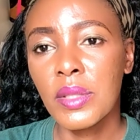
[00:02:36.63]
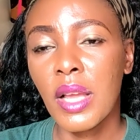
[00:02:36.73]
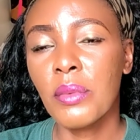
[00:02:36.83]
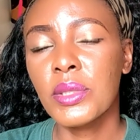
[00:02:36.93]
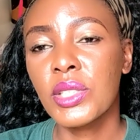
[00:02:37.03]

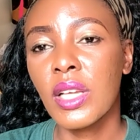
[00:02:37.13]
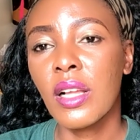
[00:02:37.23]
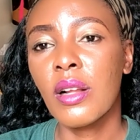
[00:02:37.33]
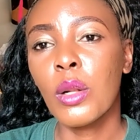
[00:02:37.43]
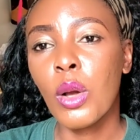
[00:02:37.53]
There we
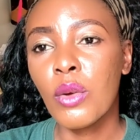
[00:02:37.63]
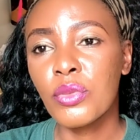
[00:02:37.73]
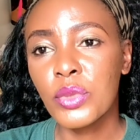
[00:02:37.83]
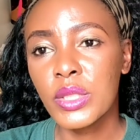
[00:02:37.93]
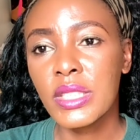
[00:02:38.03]
share a lot
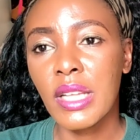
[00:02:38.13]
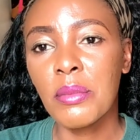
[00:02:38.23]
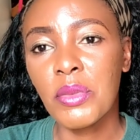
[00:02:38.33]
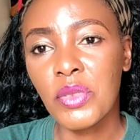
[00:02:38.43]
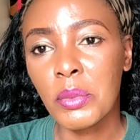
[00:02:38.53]
of
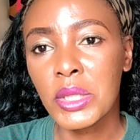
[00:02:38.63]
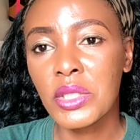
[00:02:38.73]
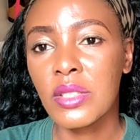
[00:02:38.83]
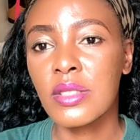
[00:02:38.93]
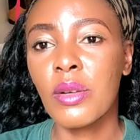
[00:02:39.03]
real-time
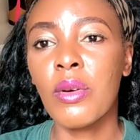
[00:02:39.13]
information